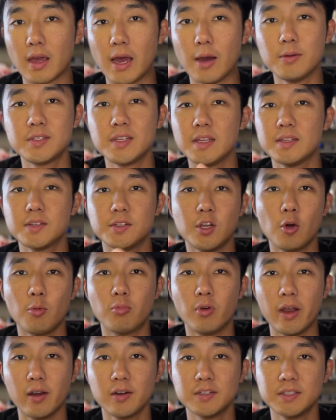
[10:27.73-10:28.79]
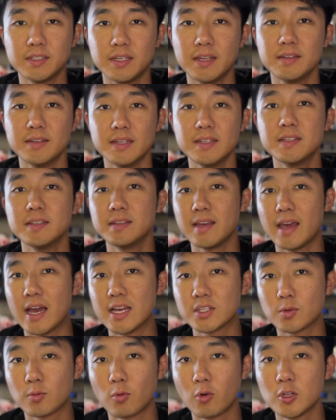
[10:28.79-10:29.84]
I would say it's a no-brainer to get decent
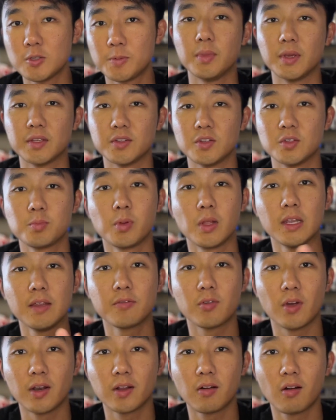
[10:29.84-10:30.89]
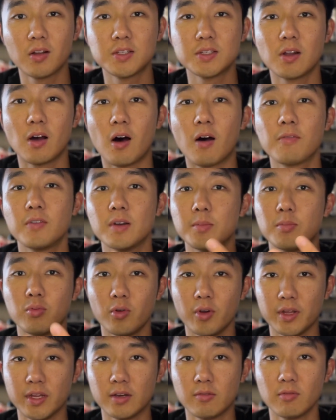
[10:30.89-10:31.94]
gas rewards, because there's plenty of credit cards that offer a
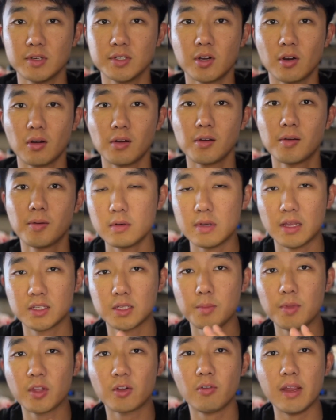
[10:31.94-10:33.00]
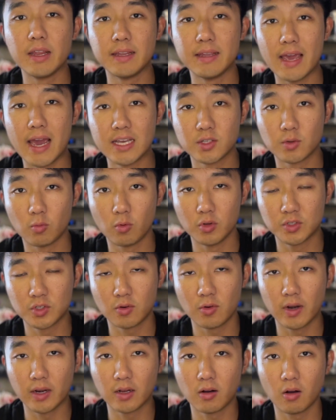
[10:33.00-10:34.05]
pretty good return. Now, some of the great gas rewards
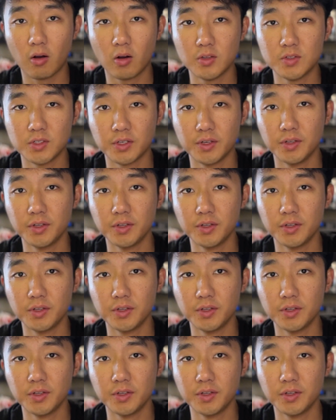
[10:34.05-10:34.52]
credit cards are gonna